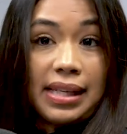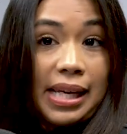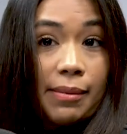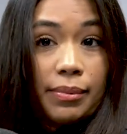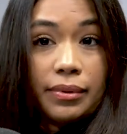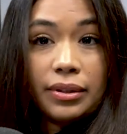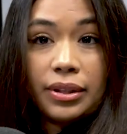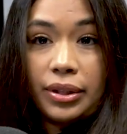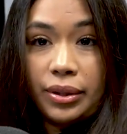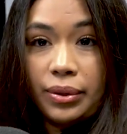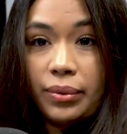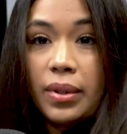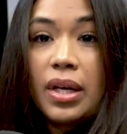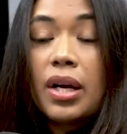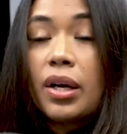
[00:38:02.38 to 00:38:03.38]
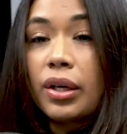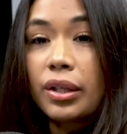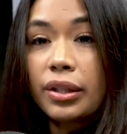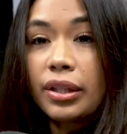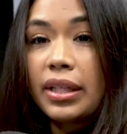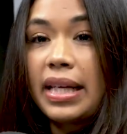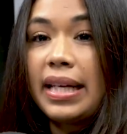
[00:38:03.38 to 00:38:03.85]
able to
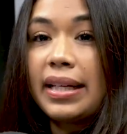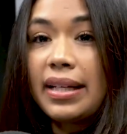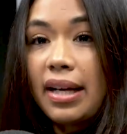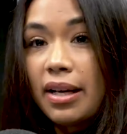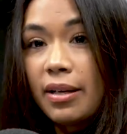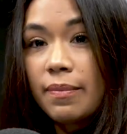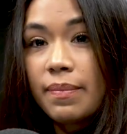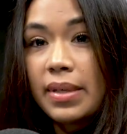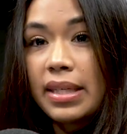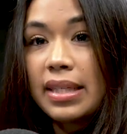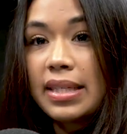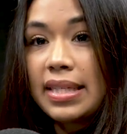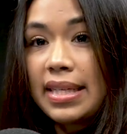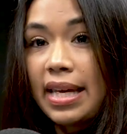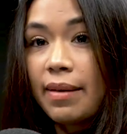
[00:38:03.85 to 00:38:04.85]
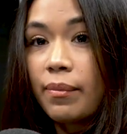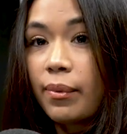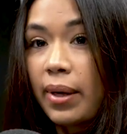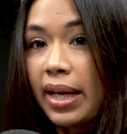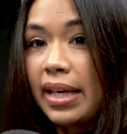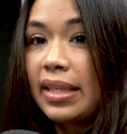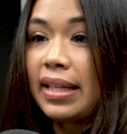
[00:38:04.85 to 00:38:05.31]
earn income in the same
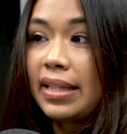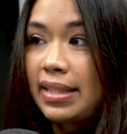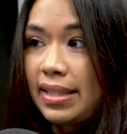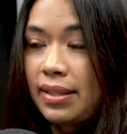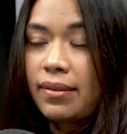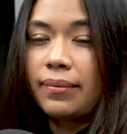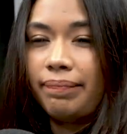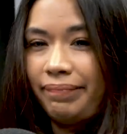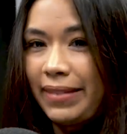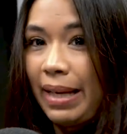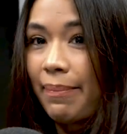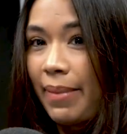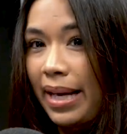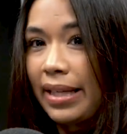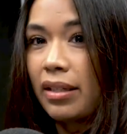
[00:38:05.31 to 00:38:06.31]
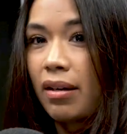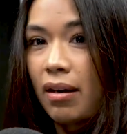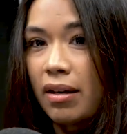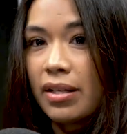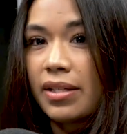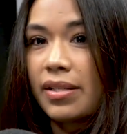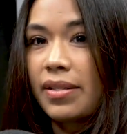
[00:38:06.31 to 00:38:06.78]
way, that might
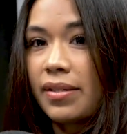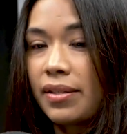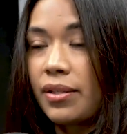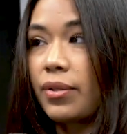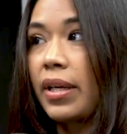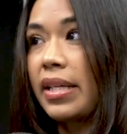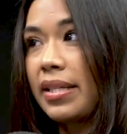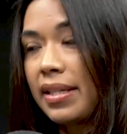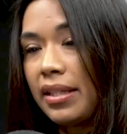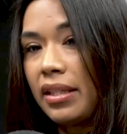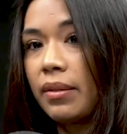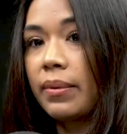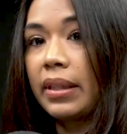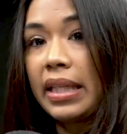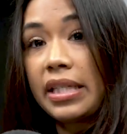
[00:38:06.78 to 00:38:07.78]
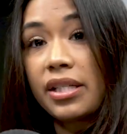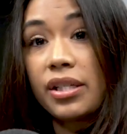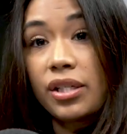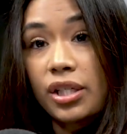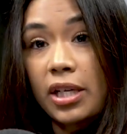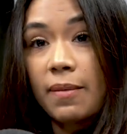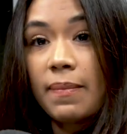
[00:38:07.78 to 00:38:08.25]
cause stress in the
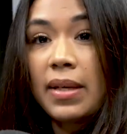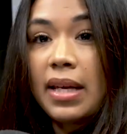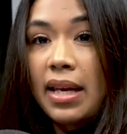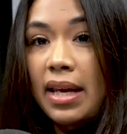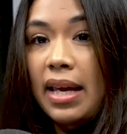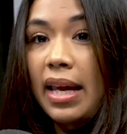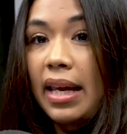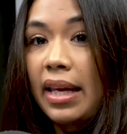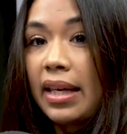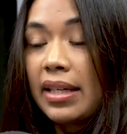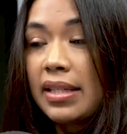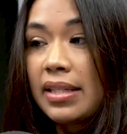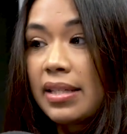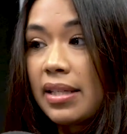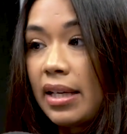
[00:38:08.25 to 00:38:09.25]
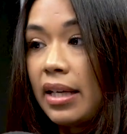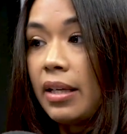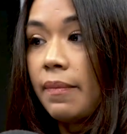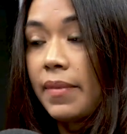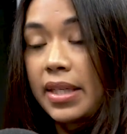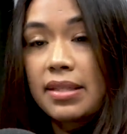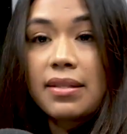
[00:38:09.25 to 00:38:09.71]
relationship. And
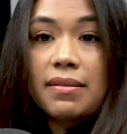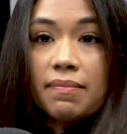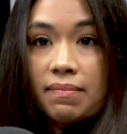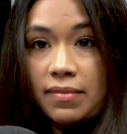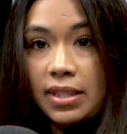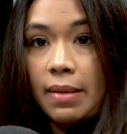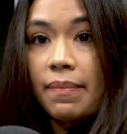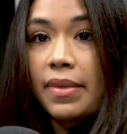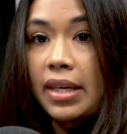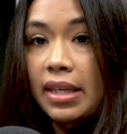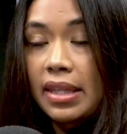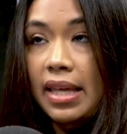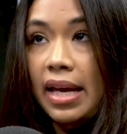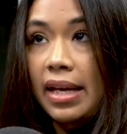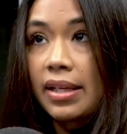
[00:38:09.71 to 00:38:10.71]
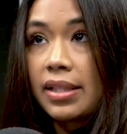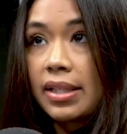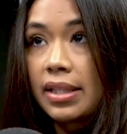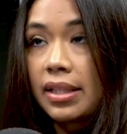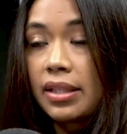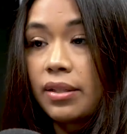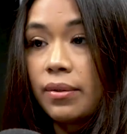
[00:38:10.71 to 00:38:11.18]
that's something that
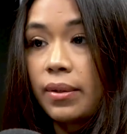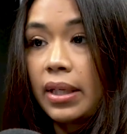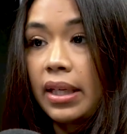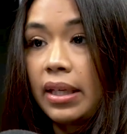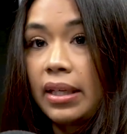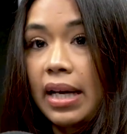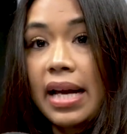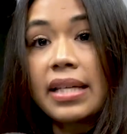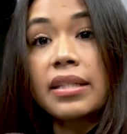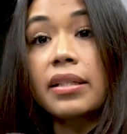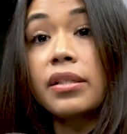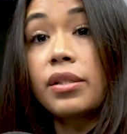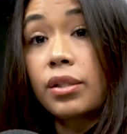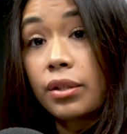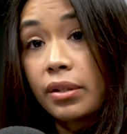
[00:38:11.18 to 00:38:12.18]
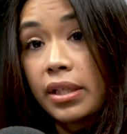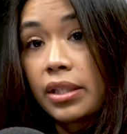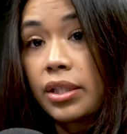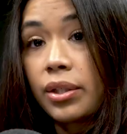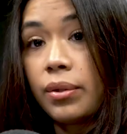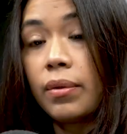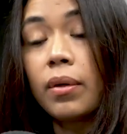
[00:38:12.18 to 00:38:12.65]
you can ask a jury
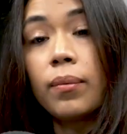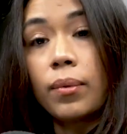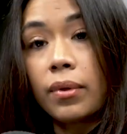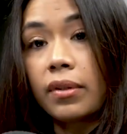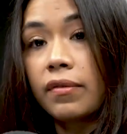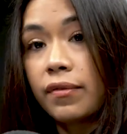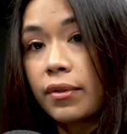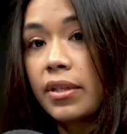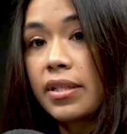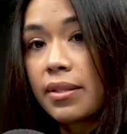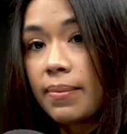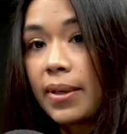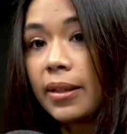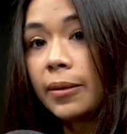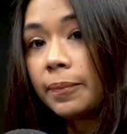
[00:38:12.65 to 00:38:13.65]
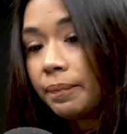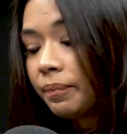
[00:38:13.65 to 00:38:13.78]
to award for as well.